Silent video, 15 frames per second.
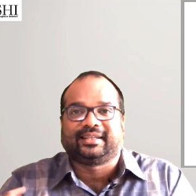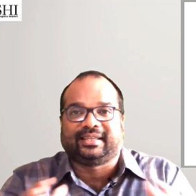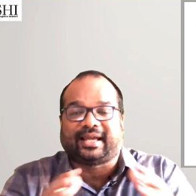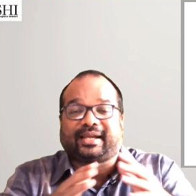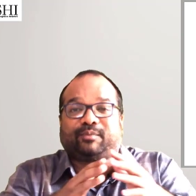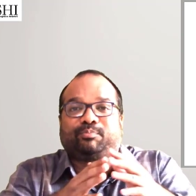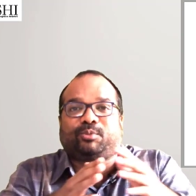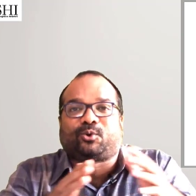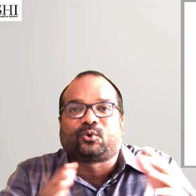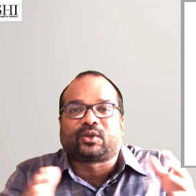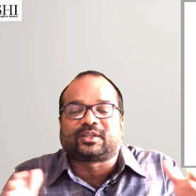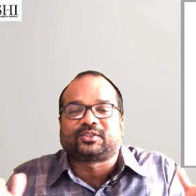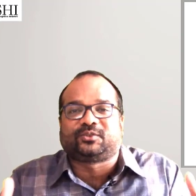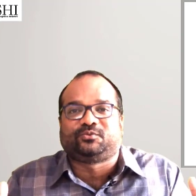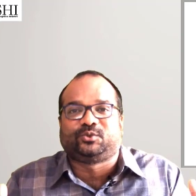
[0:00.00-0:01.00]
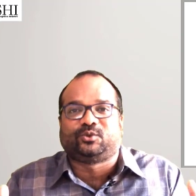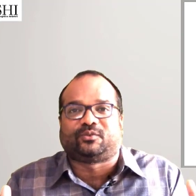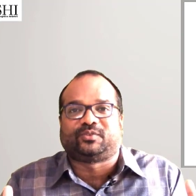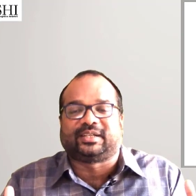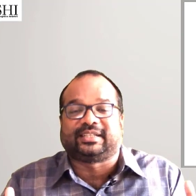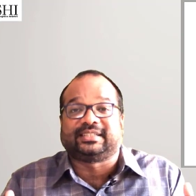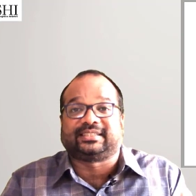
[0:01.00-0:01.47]
That progressive view
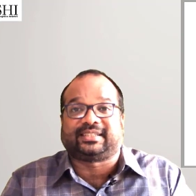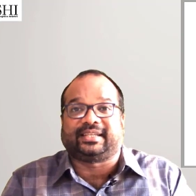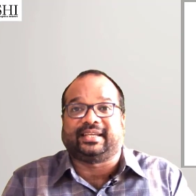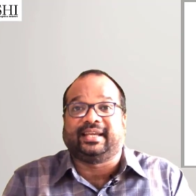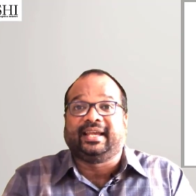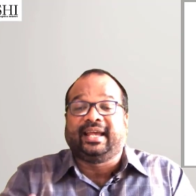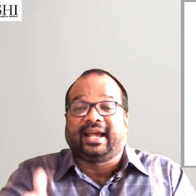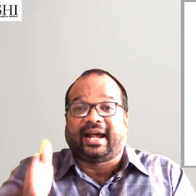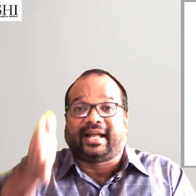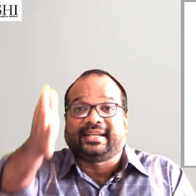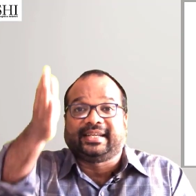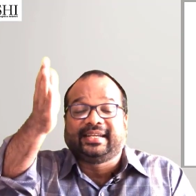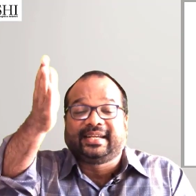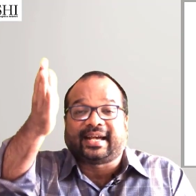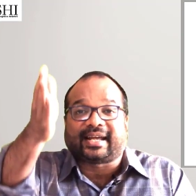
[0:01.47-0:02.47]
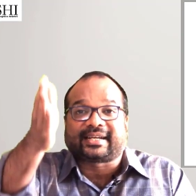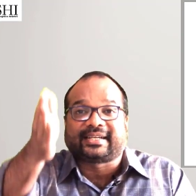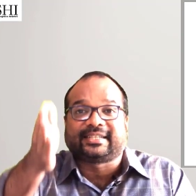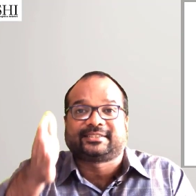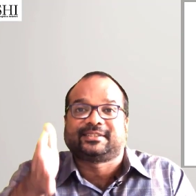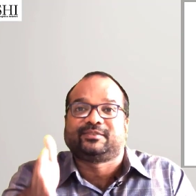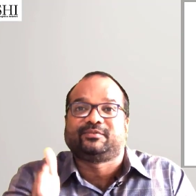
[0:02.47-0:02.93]
of the history, an
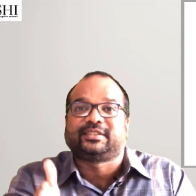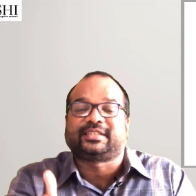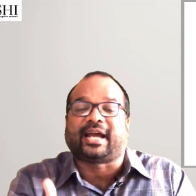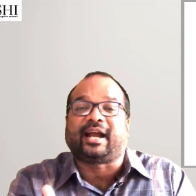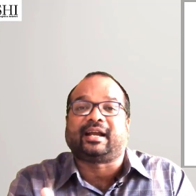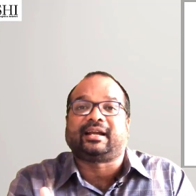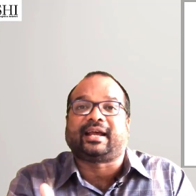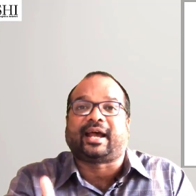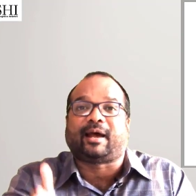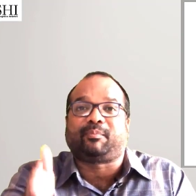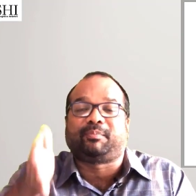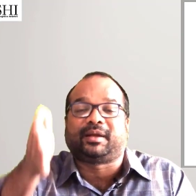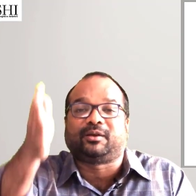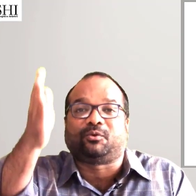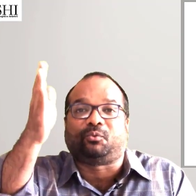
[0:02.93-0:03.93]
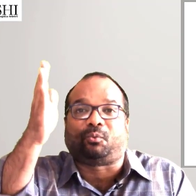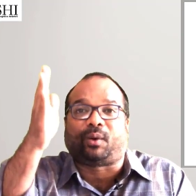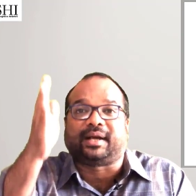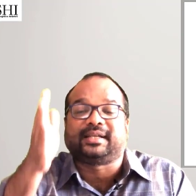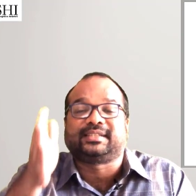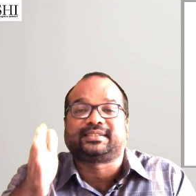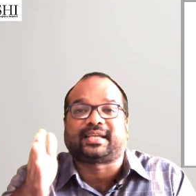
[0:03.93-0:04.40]
incarnation which had happened
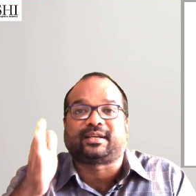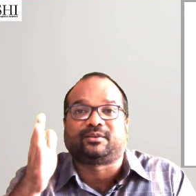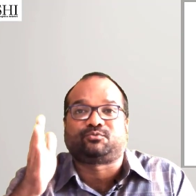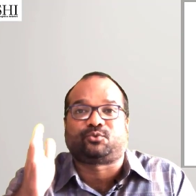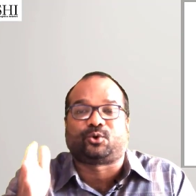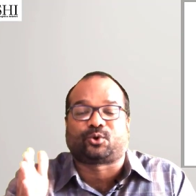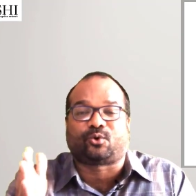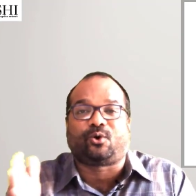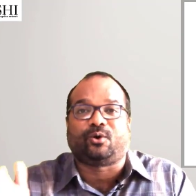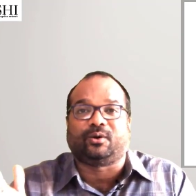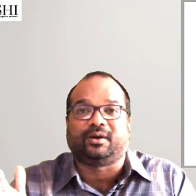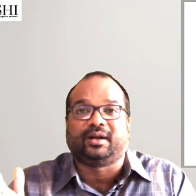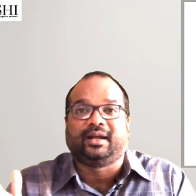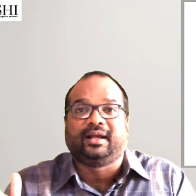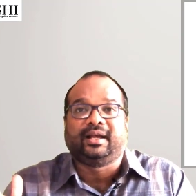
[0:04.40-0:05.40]
once and for all,